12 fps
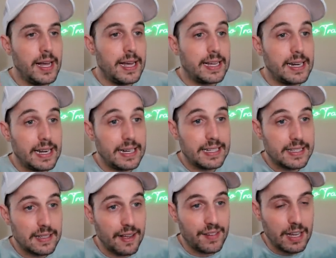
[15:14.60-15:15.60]

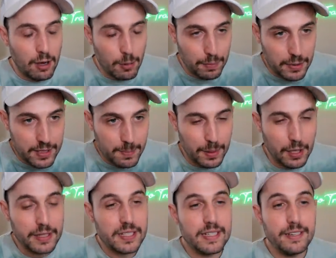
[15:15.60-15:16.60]
Canadians left helpless,
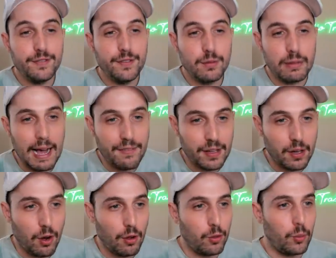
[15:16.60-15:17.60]
but Sifu laughing
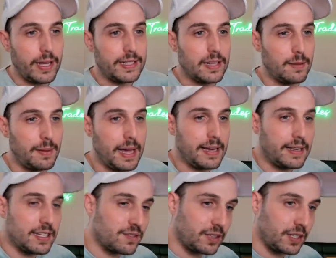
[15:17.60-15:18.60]
all the way to the bank,
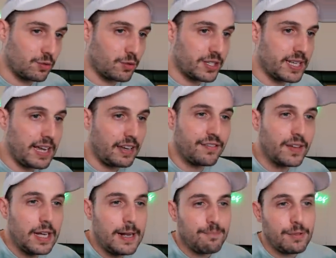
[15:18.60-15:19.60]
his funds were safe.
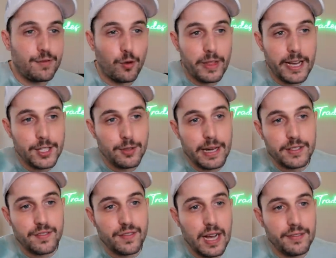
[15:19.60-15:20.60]
Before that, in
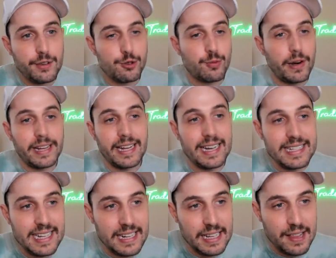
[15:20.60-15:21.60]
2005, he was running an
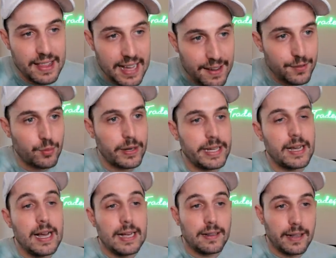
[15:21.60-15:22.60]
identity theft ring,
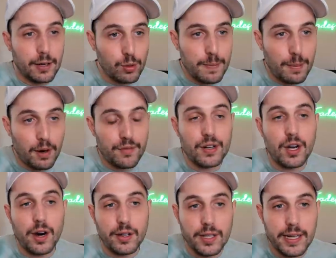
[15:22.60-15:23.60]
literally part of an
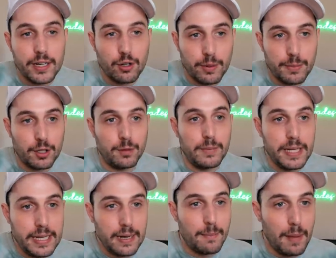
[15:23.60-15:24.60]
online criminal
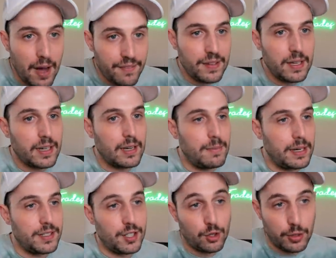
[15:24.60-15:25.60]
media mafia
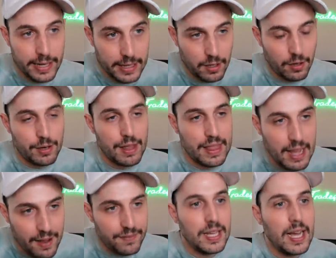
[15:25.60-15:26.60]
committed to credit card
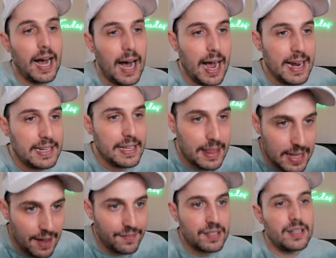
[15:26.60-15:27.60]
theft, ID
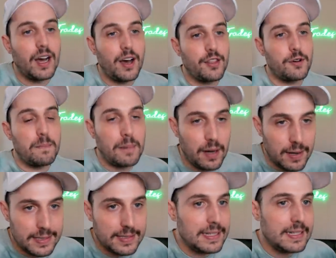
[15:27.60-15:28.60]
theft, and other
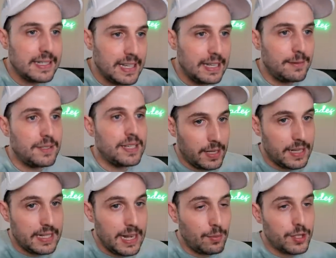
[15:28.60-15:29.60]
Ponzi schemes.
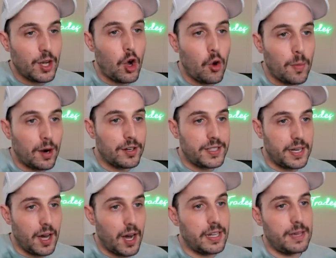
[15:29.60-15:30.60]
His name was Omar
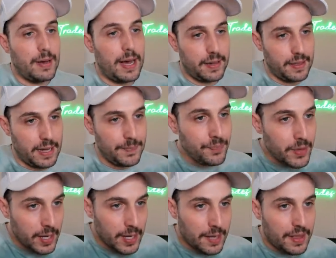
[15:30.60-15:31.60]
Dhanani back then.
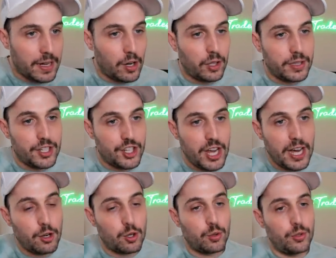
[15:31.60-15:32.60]
They called it
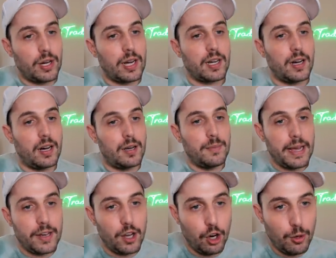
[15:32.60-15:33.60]
shadowcrew.com,
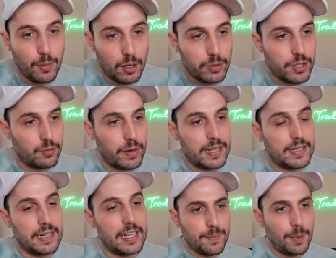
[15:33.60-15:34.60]
and Omar was
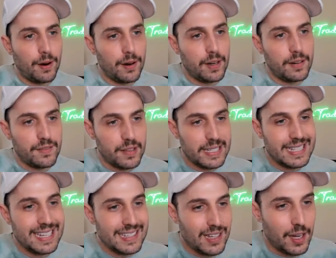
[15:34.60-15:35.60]
arrested as part of
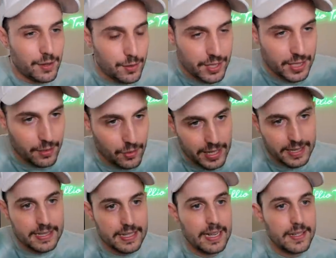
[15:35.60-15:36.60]
six others in the
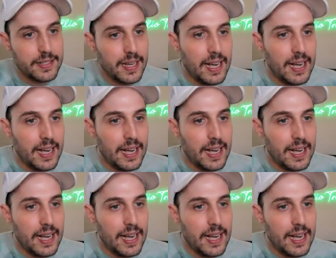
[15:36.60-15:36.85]
United States.